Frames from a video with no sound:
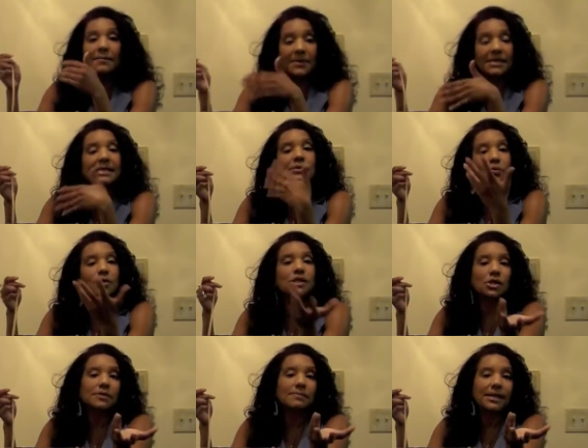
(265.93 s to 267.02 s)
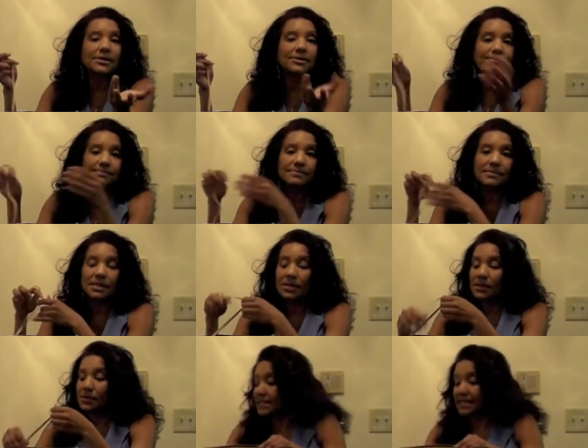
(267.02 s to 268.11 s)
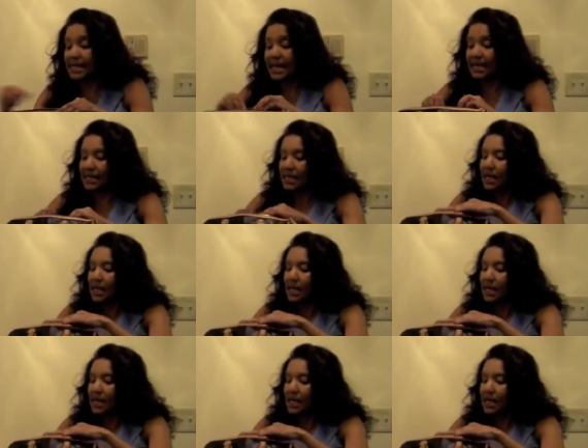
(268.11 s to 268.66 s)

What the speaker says: but it would look better, you know, than that.